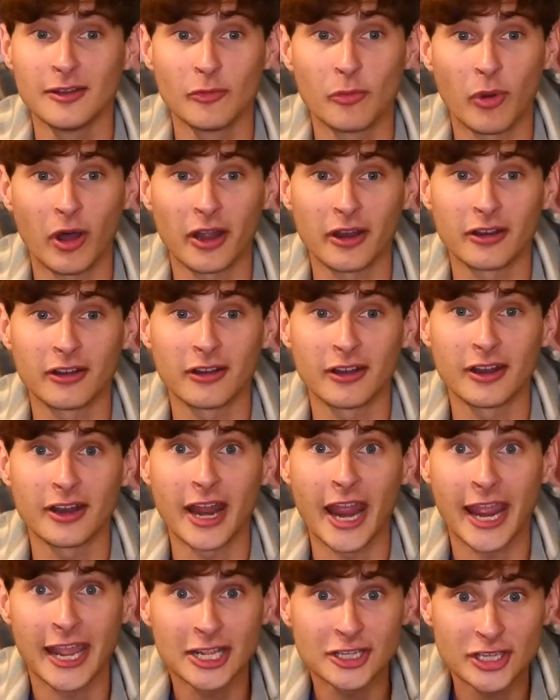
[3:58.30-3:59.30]
but
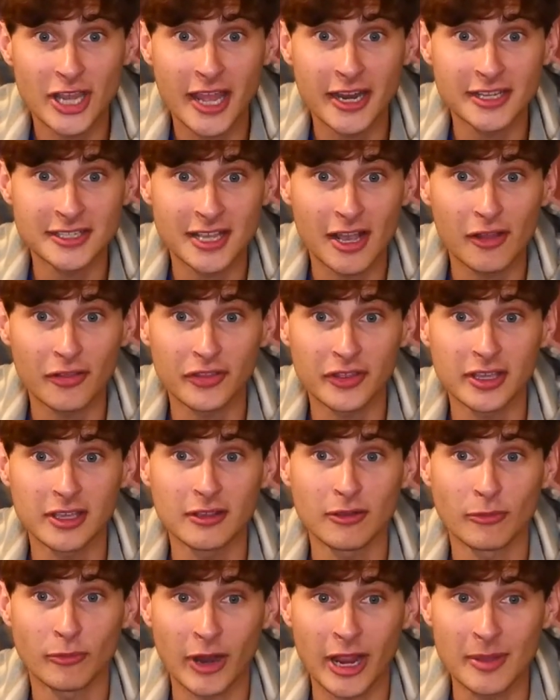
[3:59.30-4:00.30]
HN is
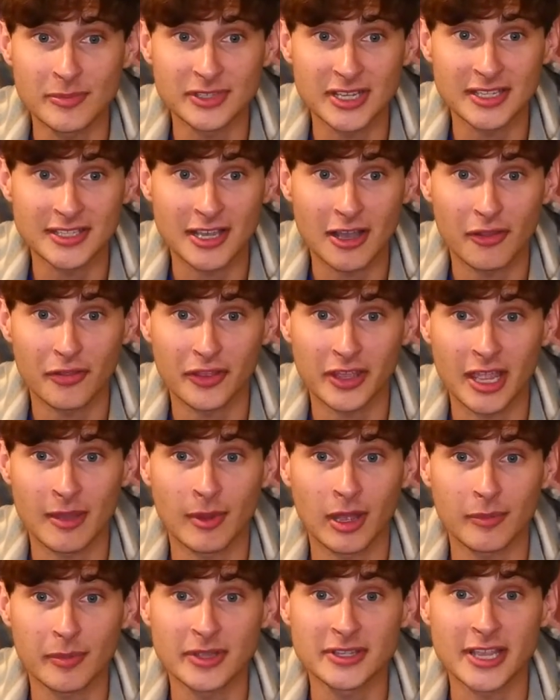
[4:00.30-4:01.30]
healthy, Ramsey is healthy, and
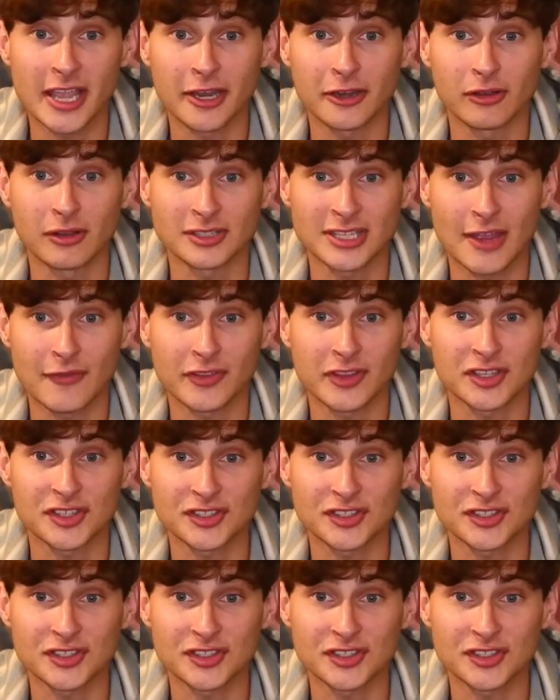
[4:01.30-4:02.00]
Mike McDaniel is having the